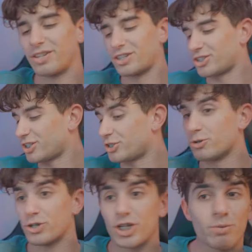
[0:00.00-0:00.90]
And then she,
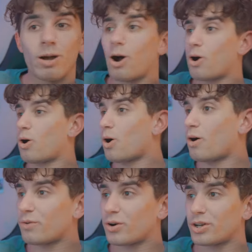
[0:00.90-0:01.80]
do she went
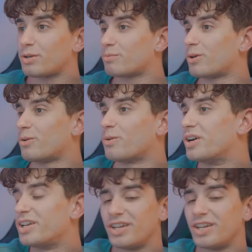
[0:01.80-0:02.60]
off on him though.